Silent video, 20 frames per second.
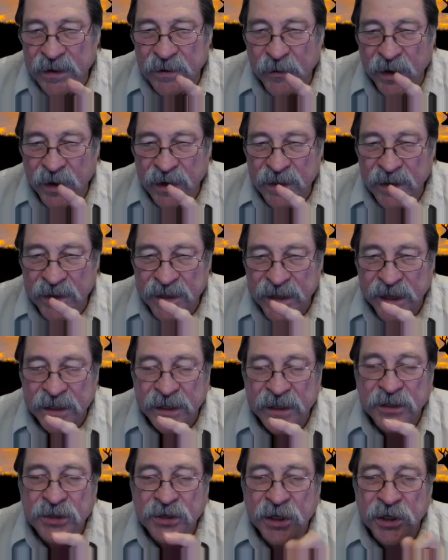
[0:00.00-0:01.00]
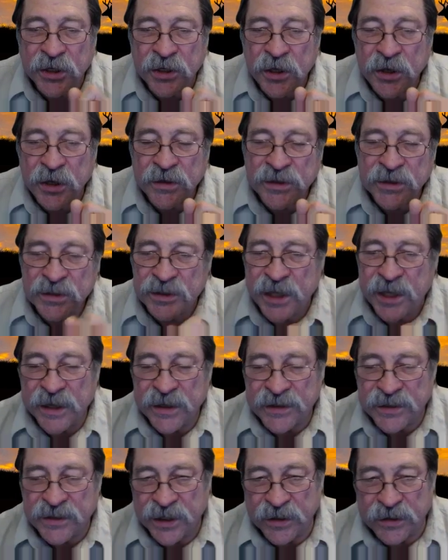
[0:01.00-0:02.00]
one of the techniques you can use is
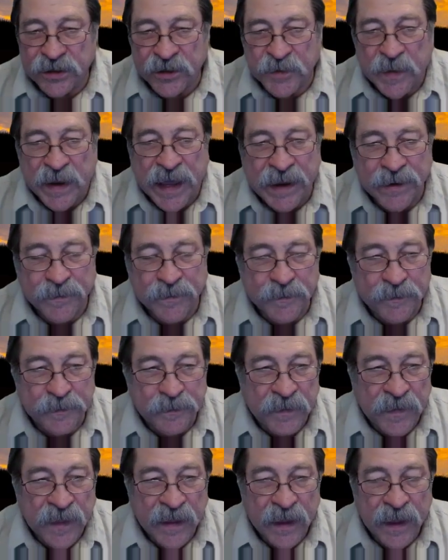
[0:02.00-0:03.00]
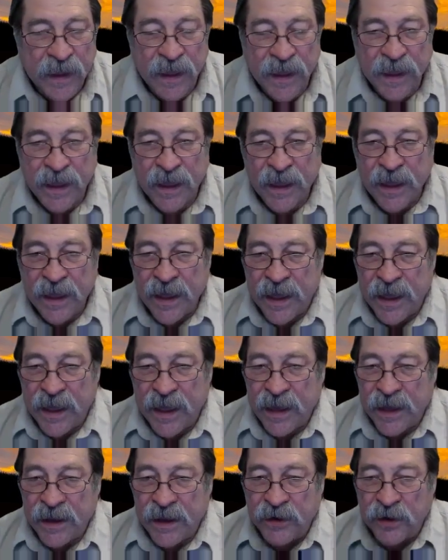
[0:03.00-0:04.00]
take a single spot,
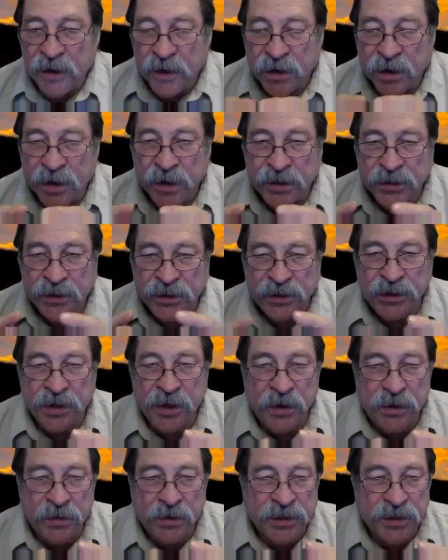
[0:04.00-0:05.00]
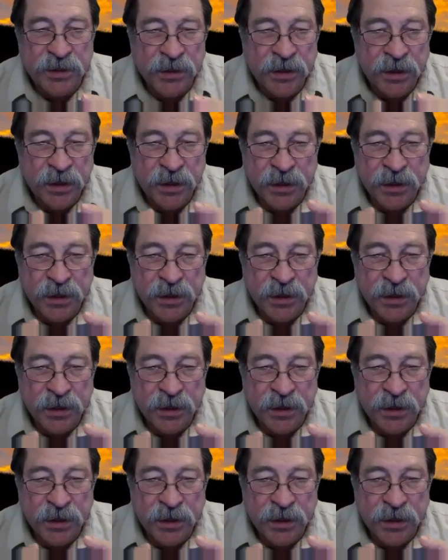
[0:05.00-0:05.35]
and you're going to shoot